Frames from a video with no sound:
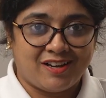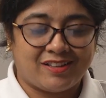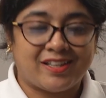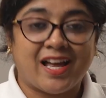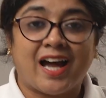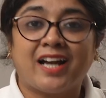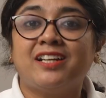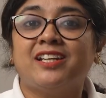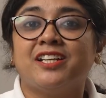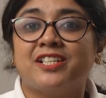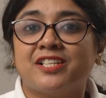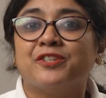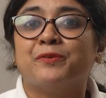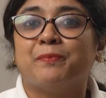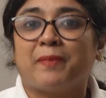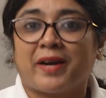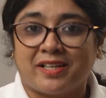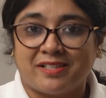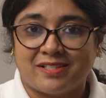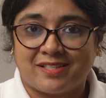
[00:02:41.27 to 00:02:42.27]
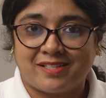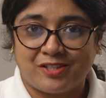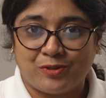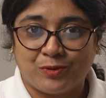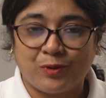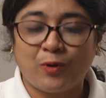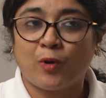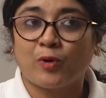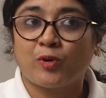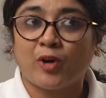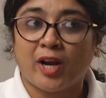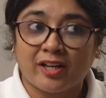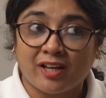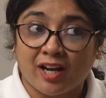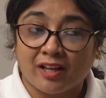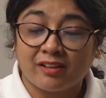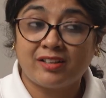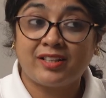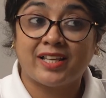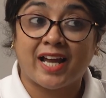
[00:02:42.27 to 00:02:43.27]
that determines, or
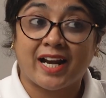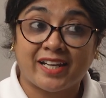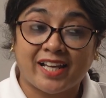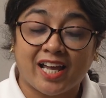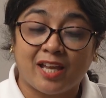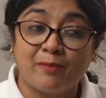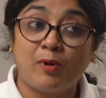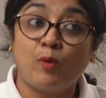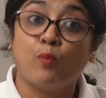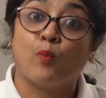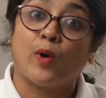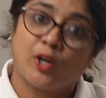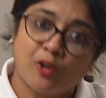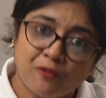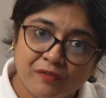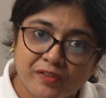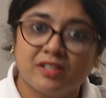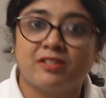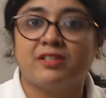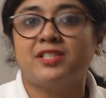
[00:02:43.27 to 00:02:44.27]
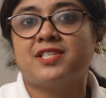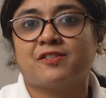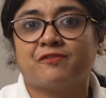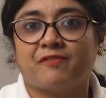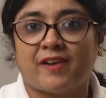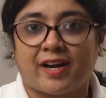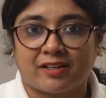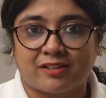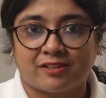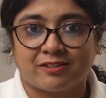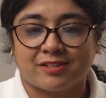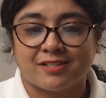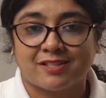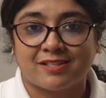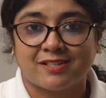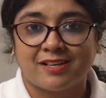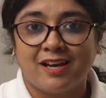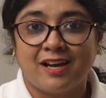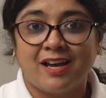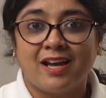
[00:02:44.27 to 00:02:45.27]
rather that can be one of the risk
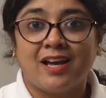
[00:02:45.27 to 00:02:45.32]
factors.